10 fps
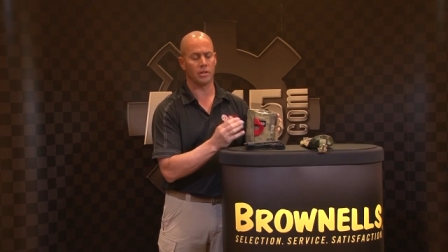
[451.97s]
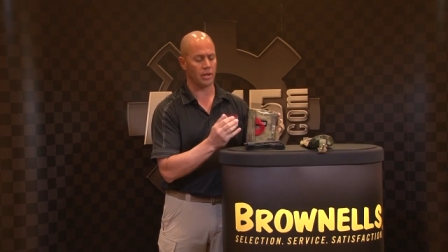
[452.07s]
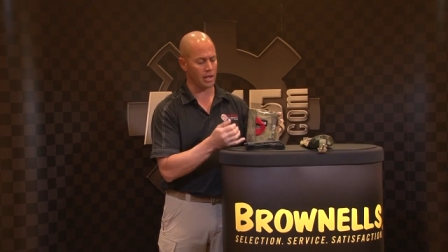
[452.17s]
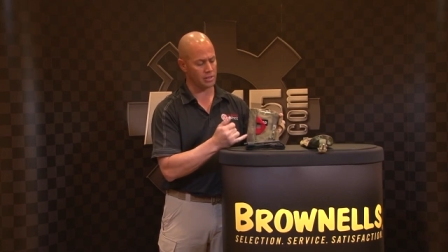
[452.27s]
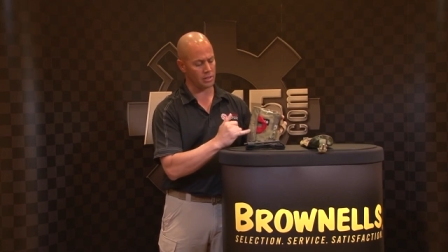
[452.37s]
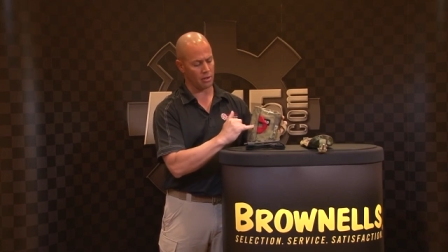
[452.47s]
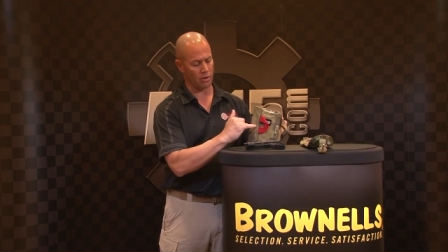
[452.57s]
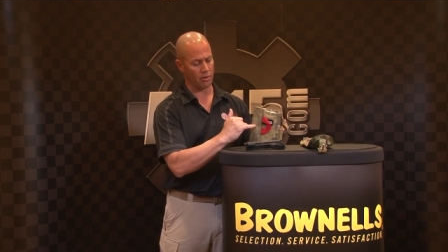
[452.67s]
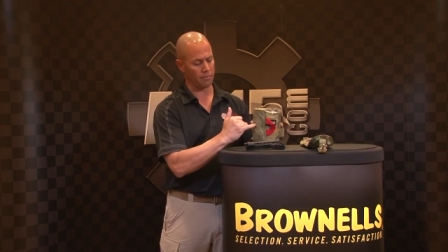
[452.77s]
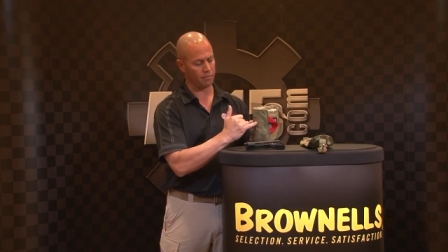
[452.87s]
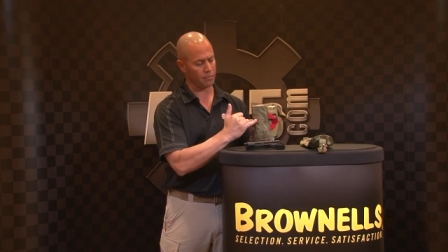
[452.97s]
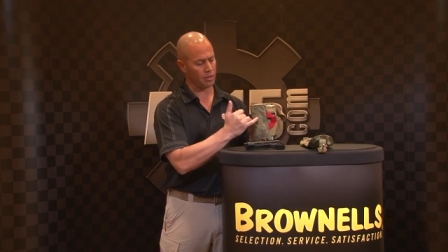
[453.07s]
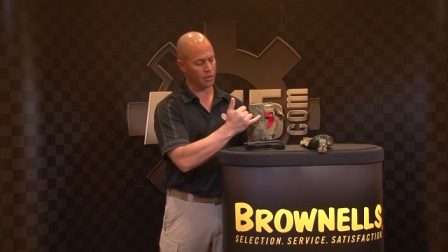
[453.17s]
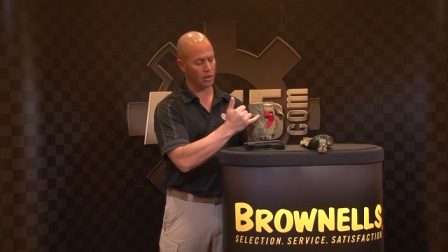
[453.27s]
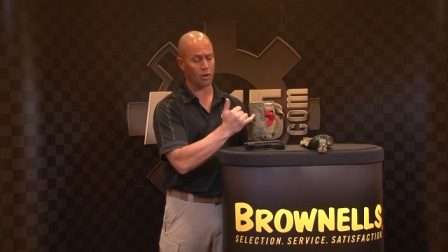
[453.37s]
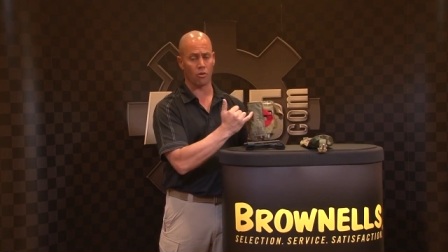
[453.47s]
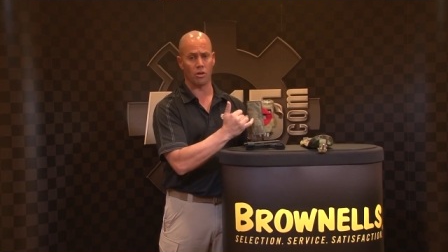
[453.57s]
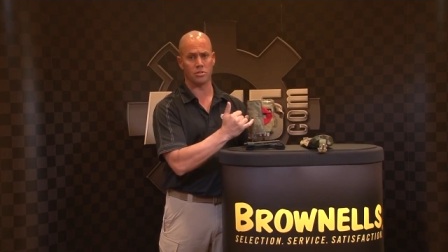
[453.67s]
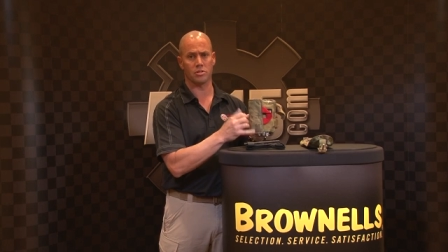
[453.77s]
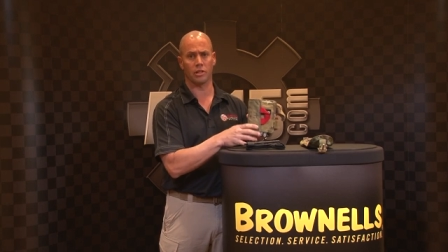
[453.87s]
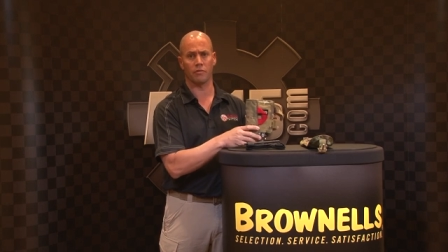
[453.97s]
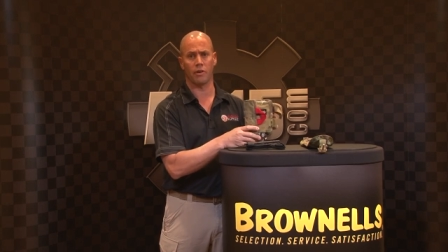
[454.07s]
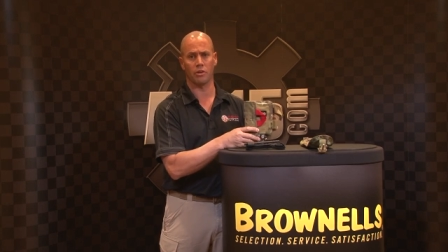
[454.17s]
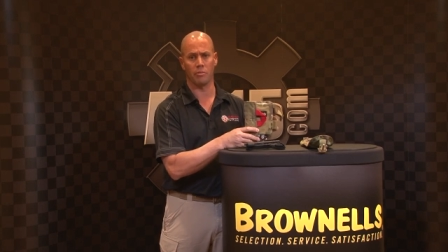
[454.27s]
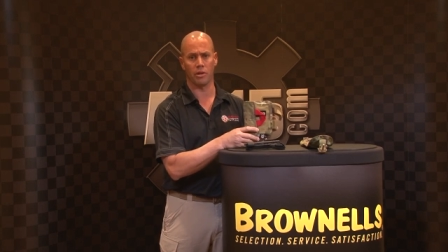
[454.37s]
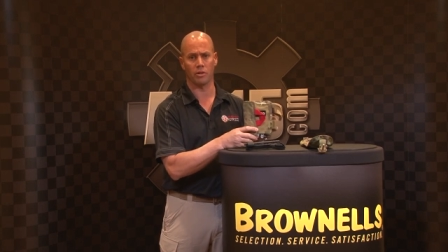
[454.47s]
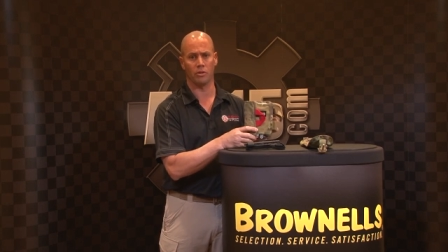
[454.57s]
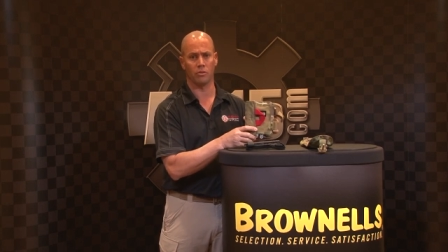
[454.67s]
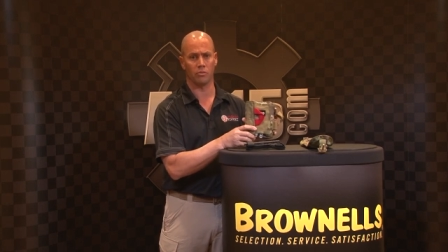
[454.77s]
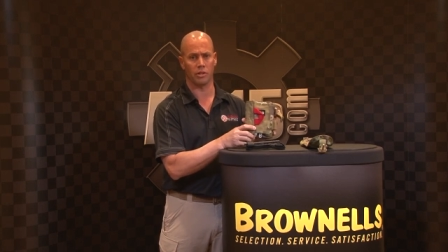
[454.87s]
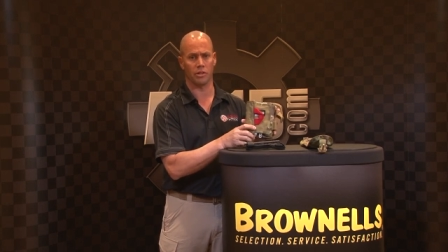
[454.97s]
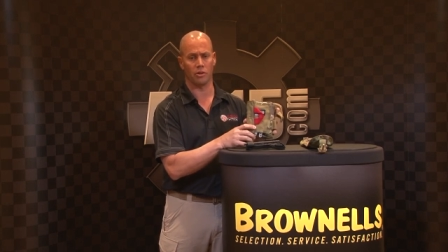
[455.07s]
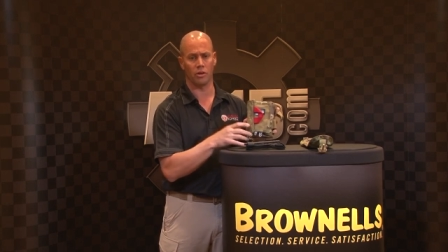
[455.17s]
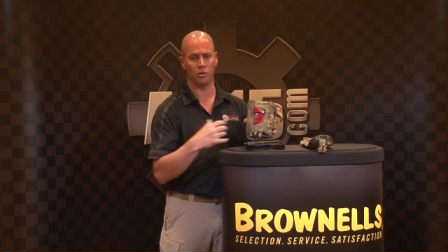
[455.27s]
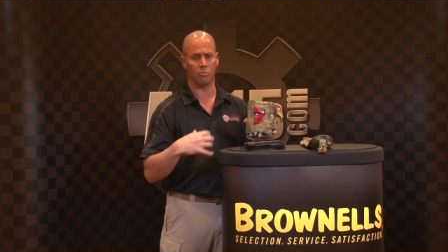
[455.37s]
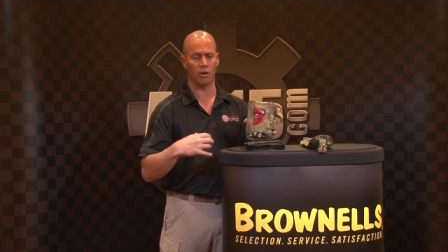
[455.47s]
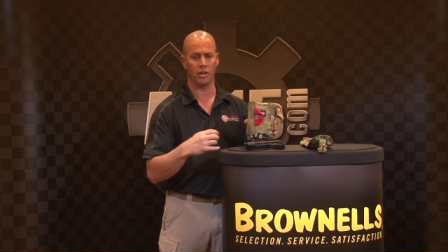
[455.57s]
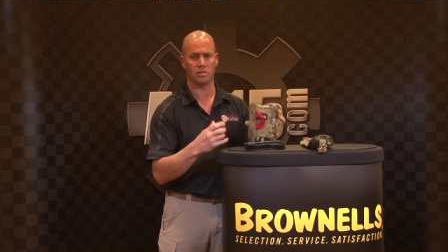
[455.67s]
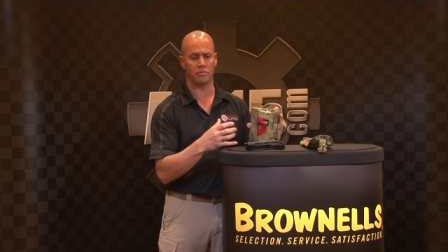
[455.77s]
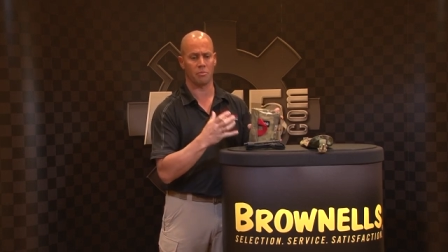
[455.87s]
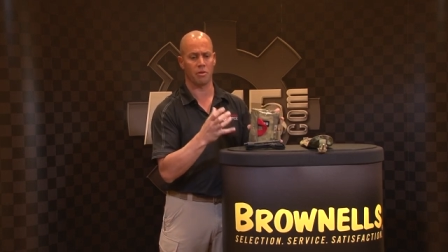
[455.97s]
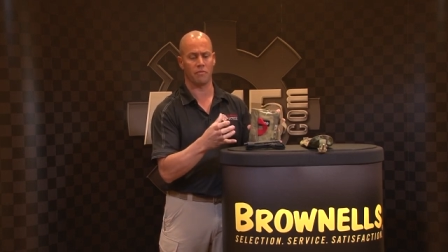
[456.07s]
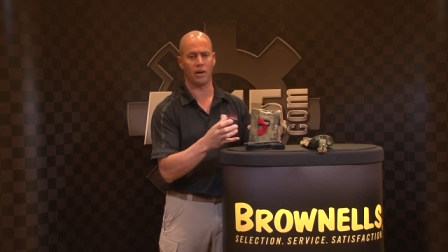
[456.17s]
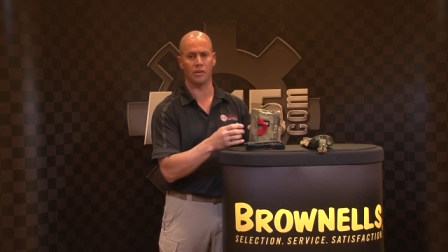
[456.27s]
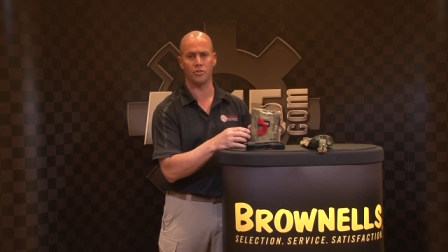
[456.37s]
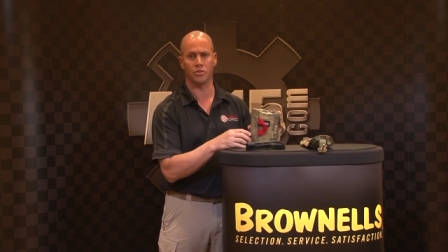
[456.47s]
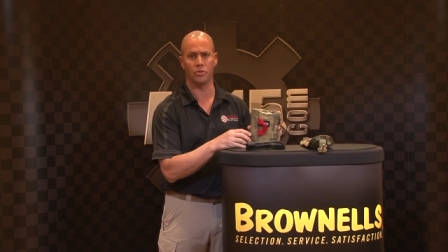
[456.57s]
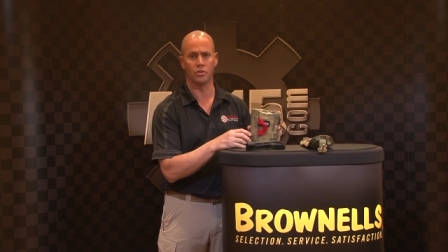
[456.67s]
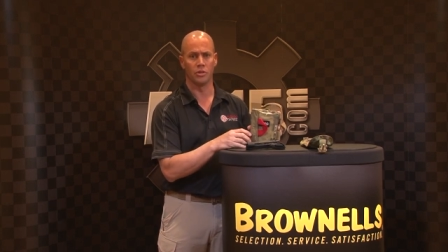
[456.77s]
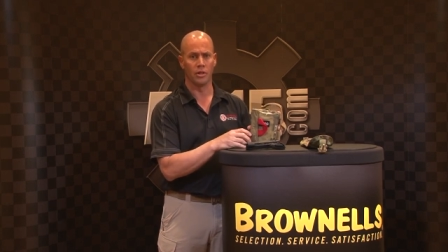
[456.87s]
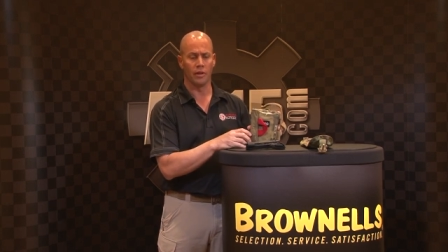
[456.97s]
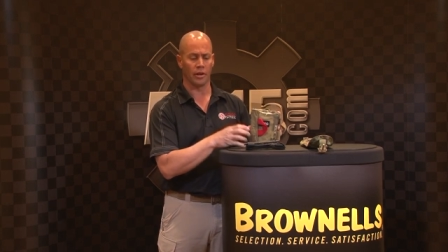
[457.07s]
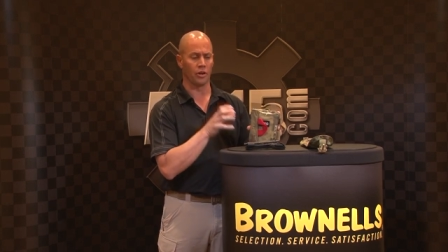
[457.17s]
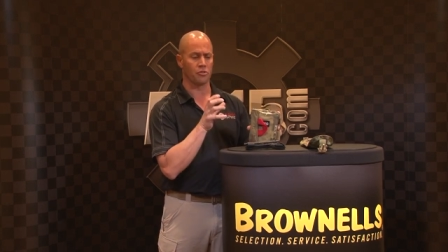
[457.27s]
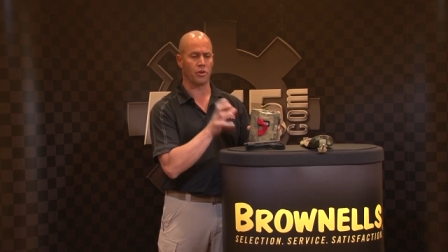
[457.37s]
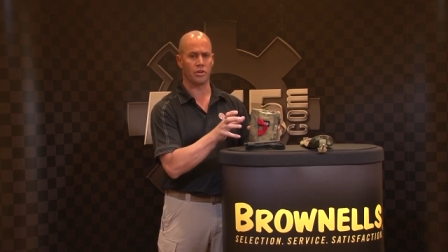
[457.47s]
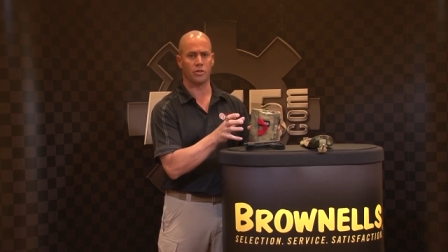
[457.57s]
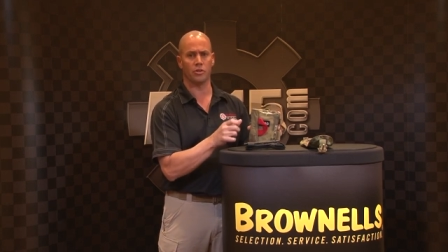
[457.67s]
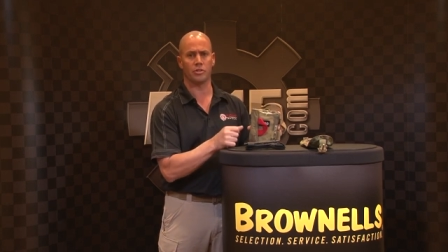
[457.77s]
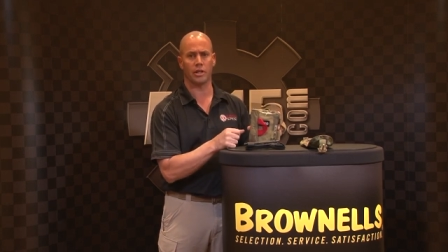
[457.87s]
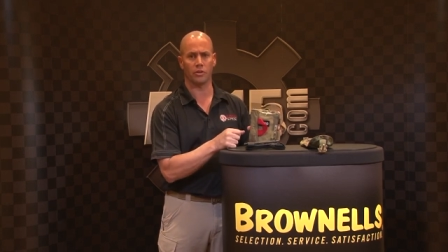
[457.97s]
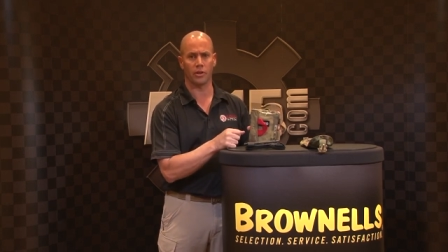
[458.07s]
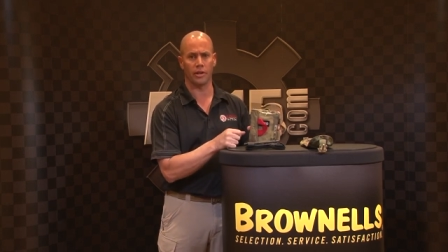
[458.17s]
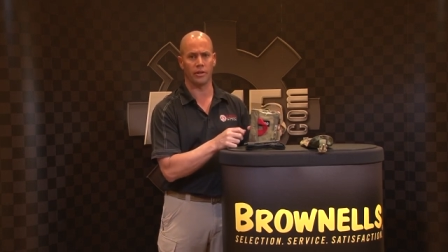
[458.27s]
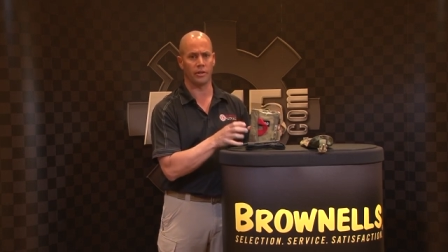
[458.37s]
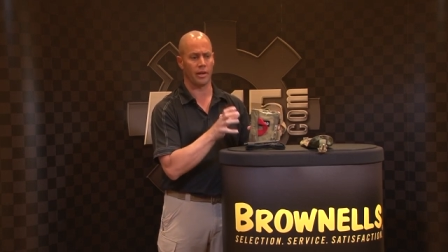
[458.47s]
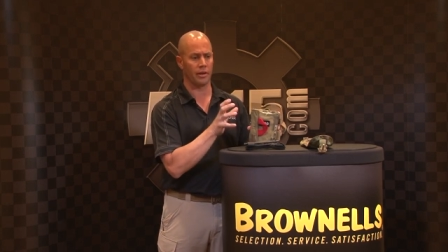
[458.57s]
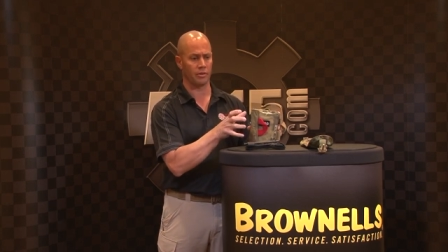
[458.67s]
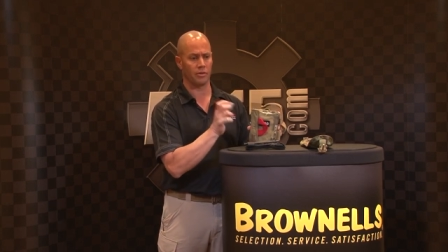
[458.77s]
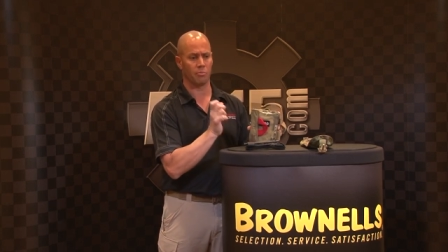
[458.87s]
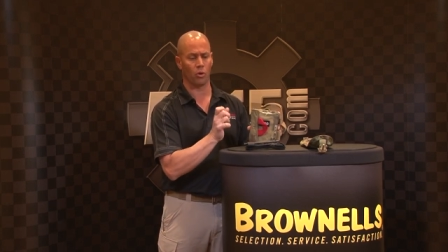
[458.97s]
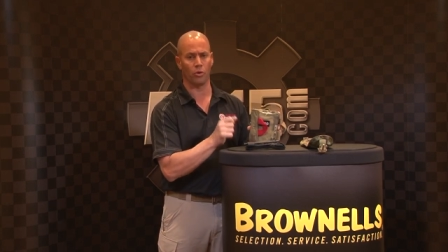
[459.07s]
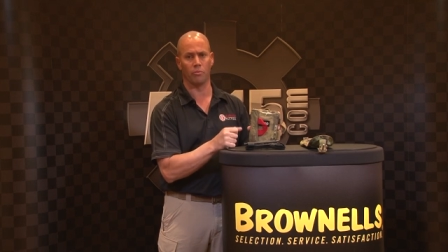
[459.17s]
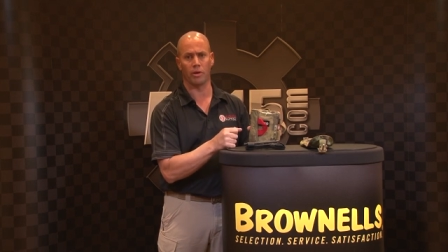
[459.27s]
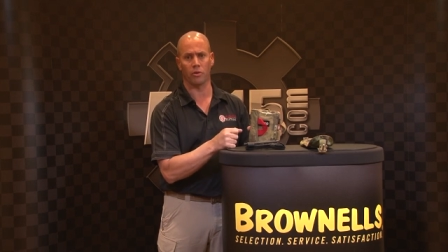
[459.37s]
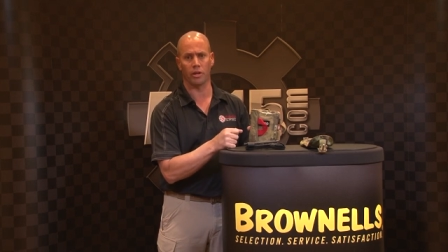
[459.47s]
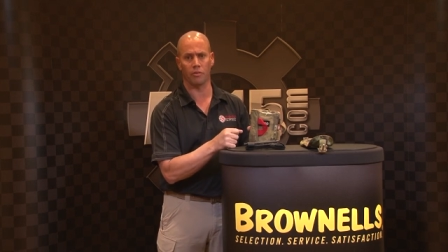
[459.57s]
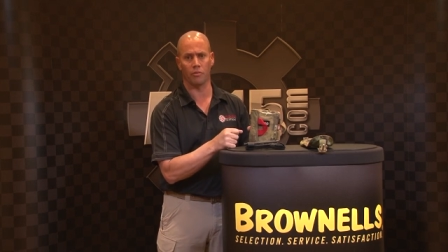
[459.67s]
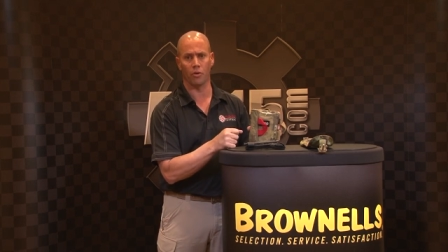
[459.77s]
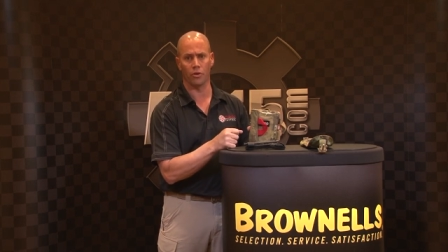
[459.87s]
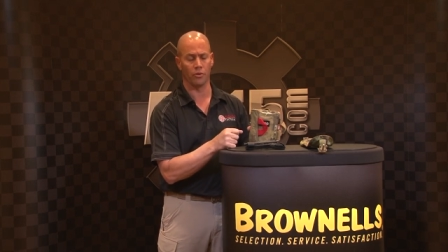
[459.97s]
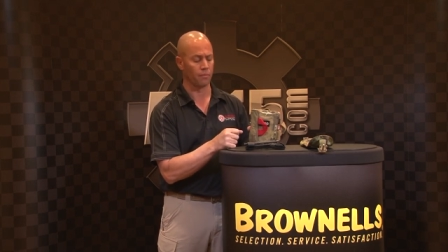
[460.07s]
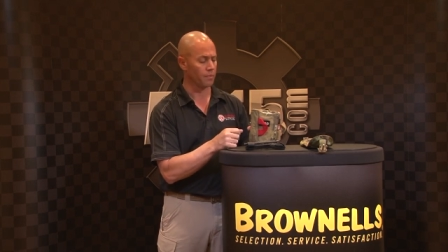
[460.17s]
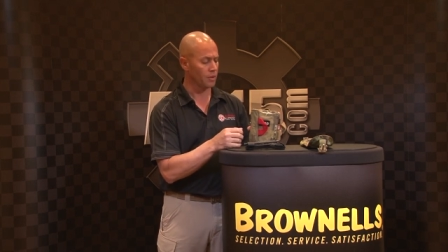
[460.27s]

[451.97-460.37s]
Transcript: It has uh, cross signifying your medical kit on your body. So if somebody finds you, you can go straight to your tactical gear and deploy your medical kit for you.